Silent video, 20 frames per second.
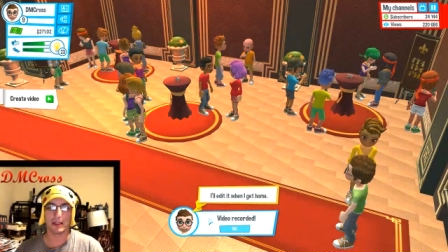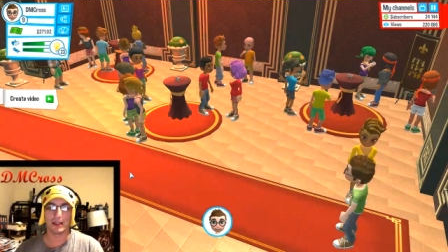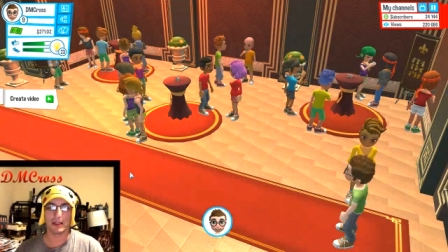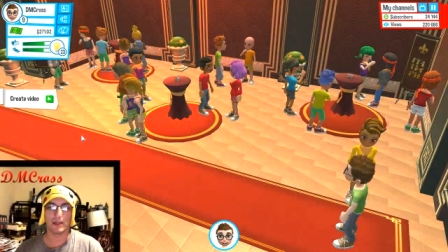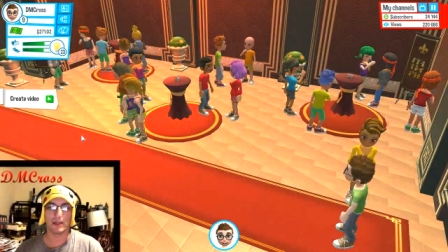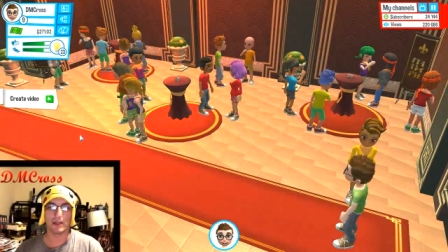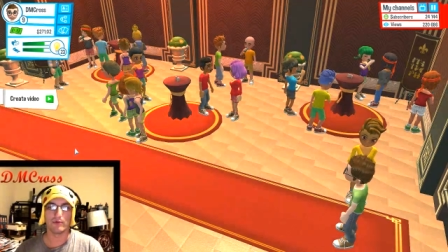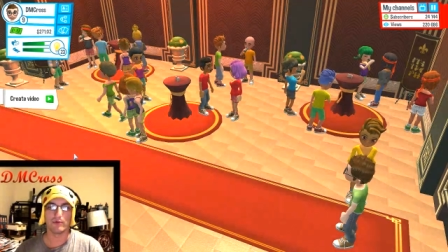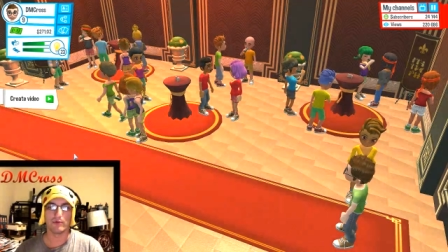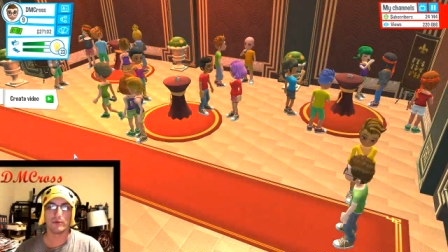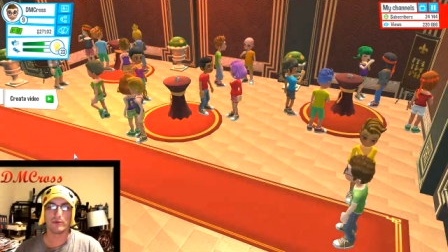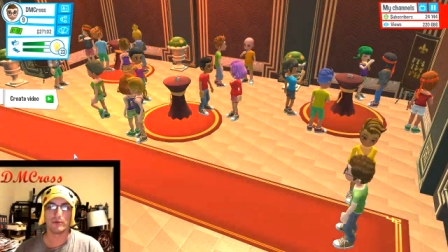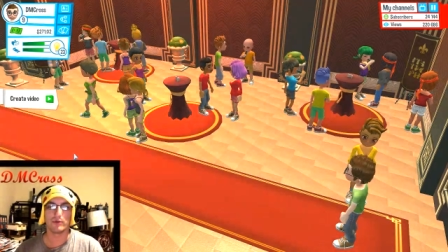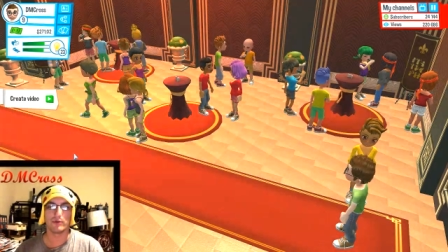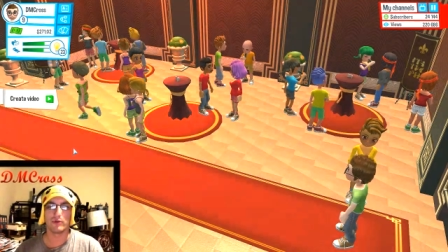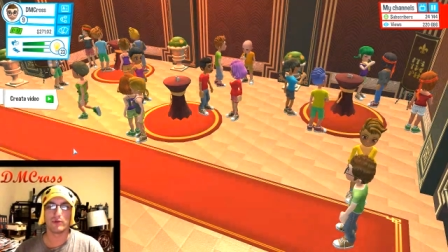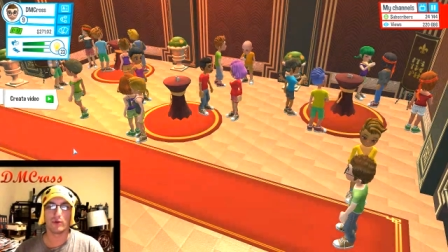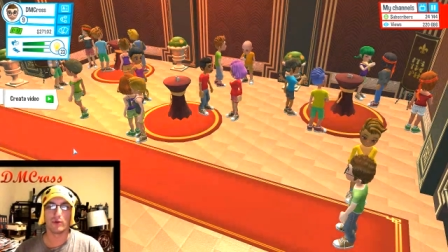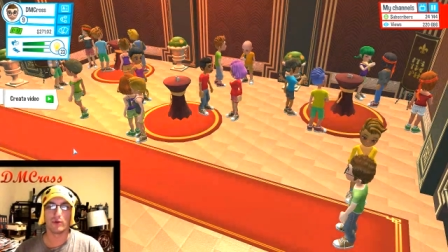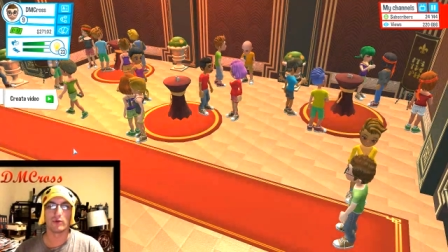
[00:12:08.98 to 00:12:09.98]
that you
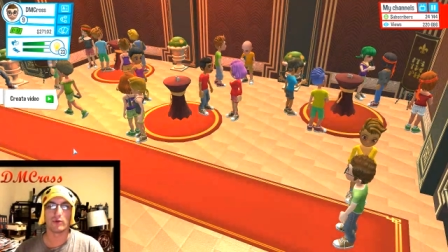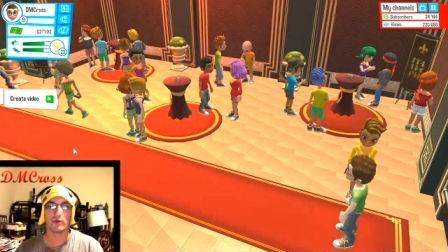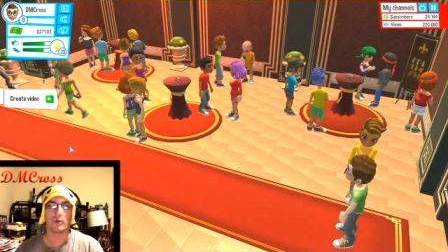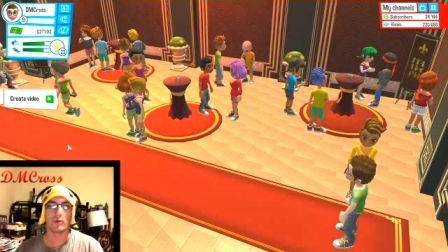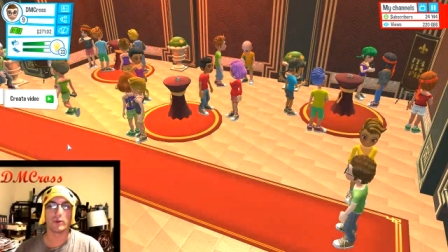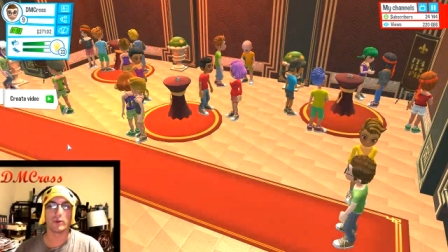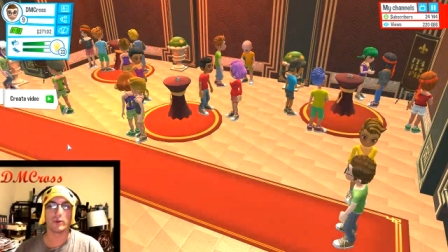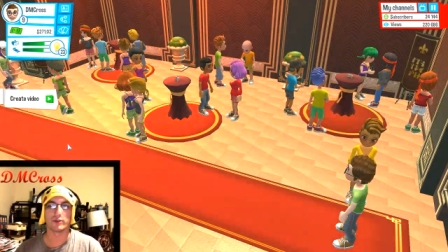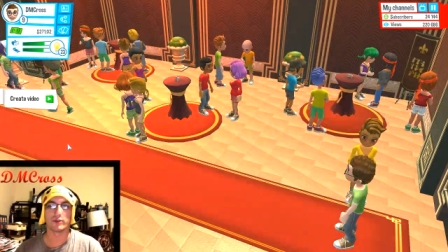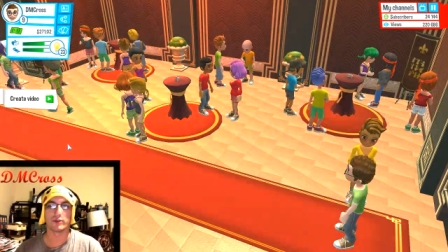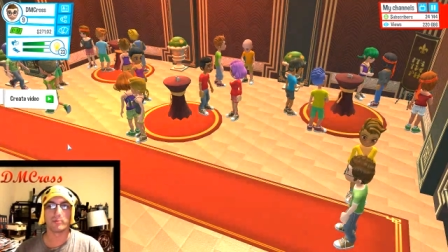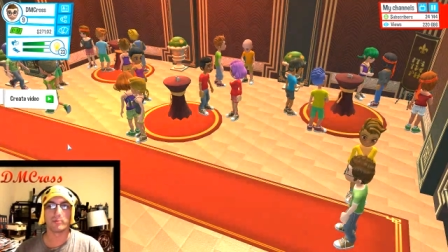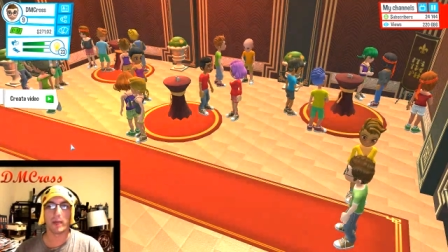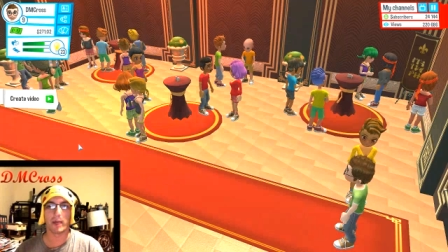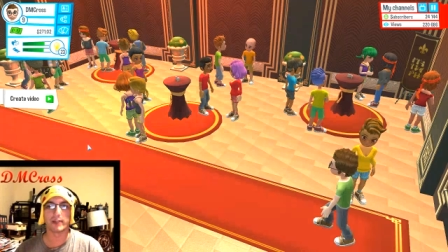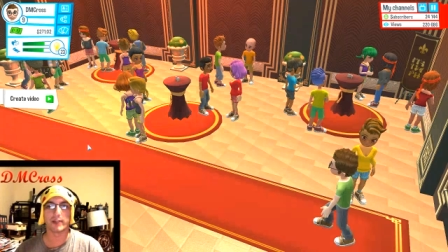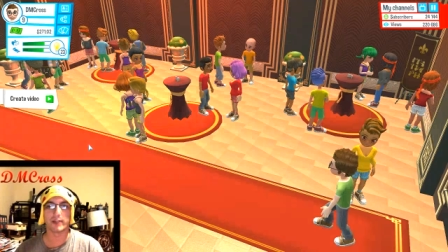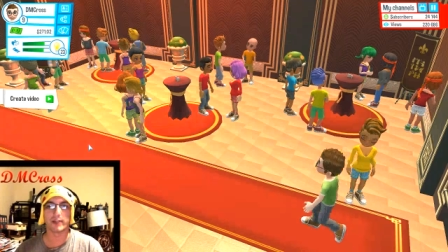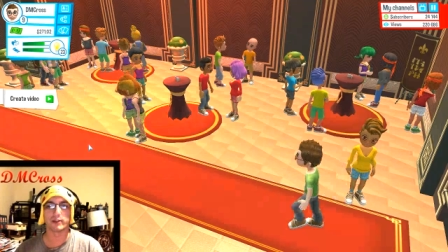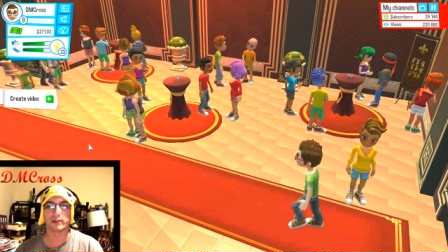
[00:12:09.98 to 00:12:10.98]
don't know what you're
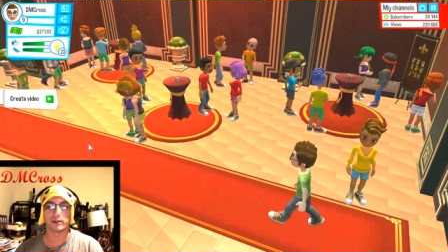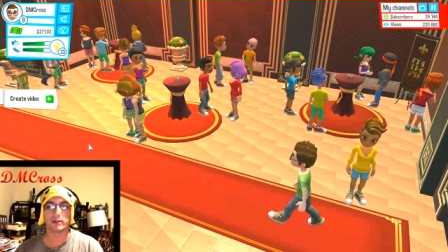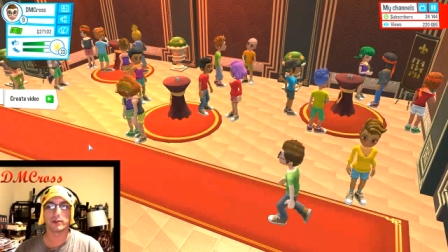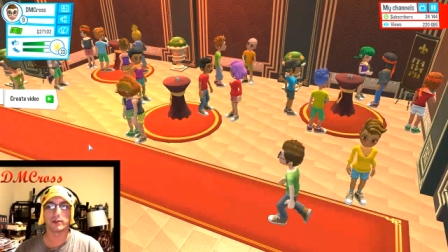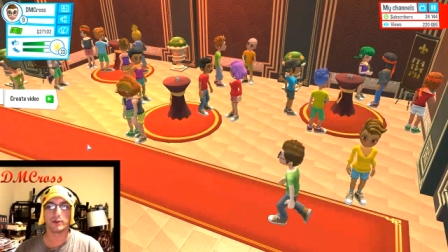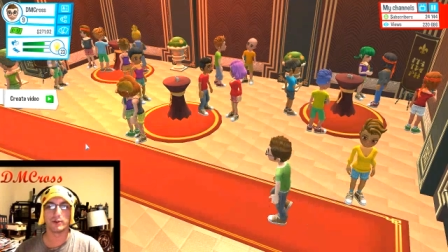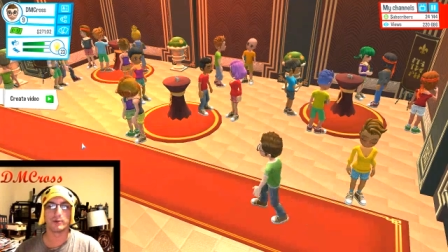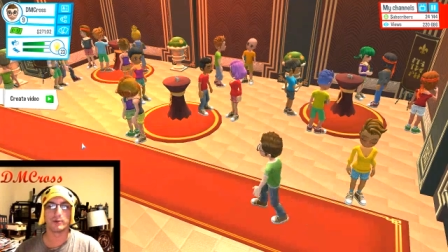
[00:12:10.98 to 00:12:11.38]
matching to.